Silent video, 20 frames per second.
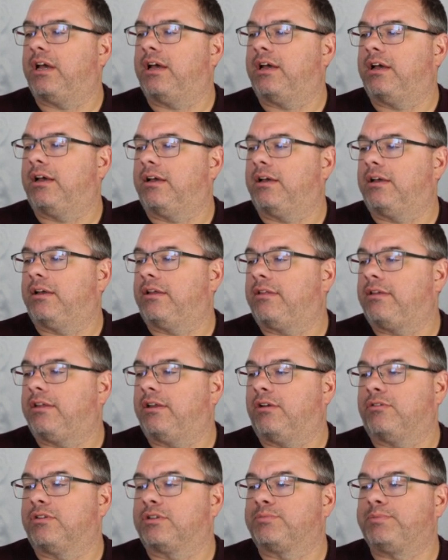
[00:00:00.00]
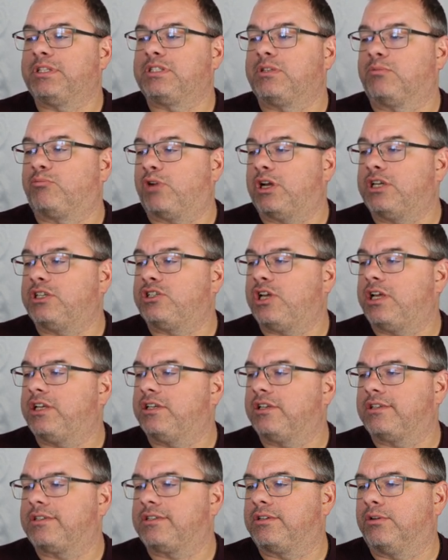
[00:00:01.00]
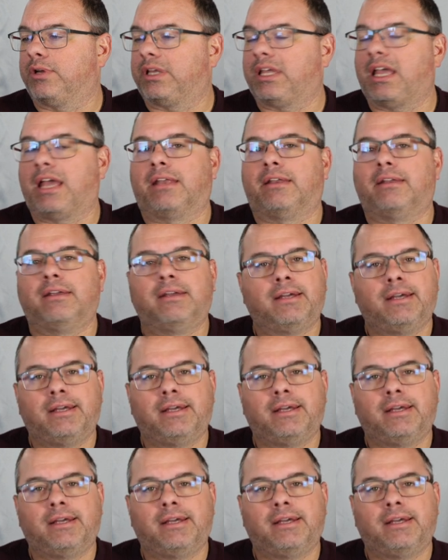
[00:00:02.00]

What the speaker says: There's been some price changes. So again,